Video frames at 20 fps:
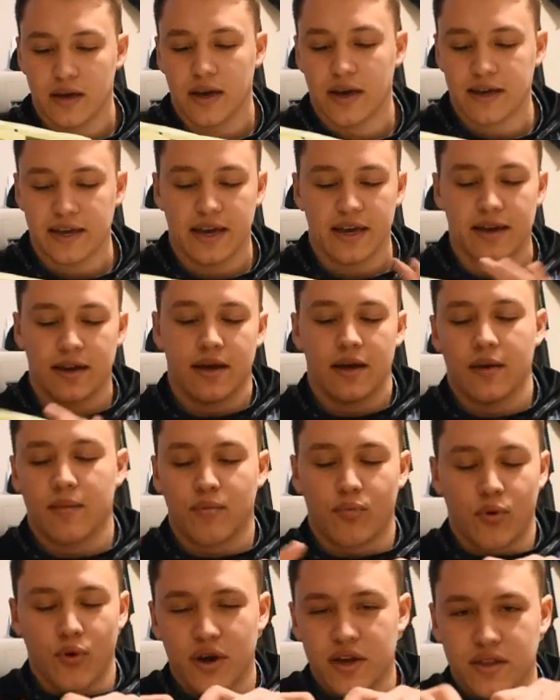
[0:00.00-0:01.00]
Again,
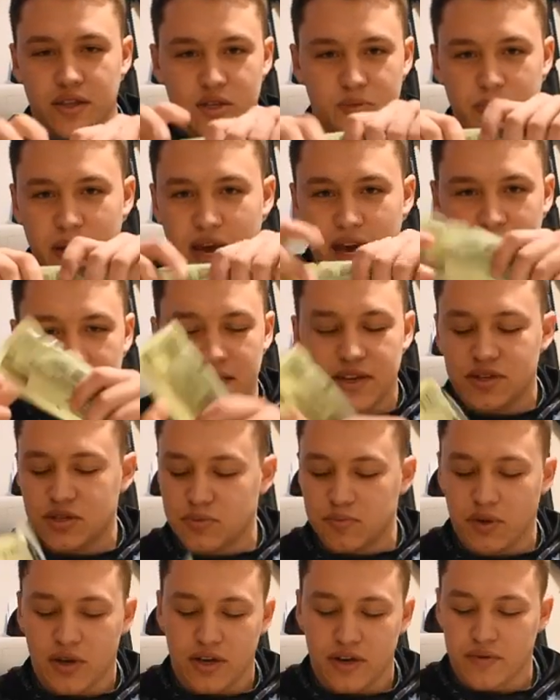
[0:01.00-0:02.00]
pointless package,
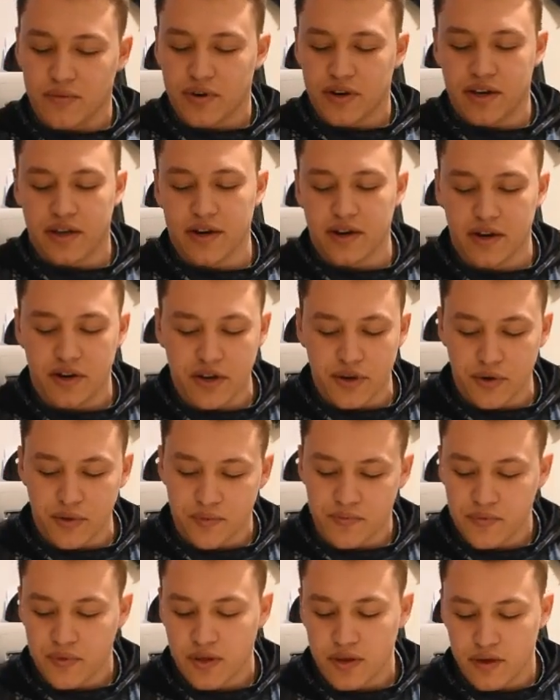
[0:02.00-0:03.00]
but what are you going to do
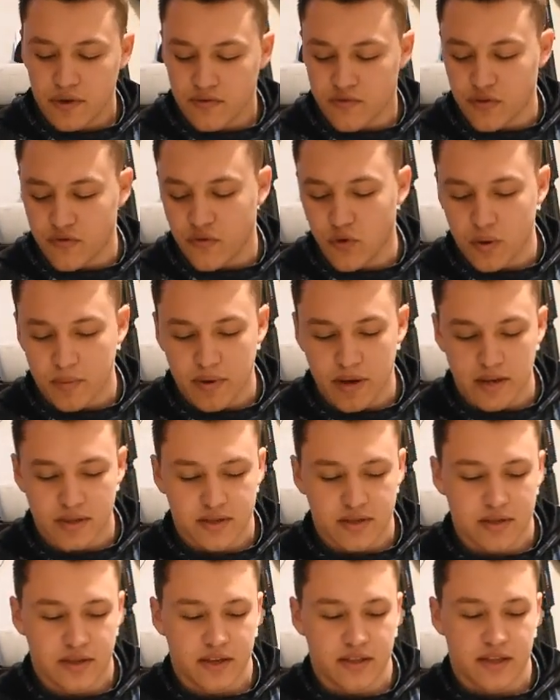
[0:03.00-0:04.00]
for 4 baits?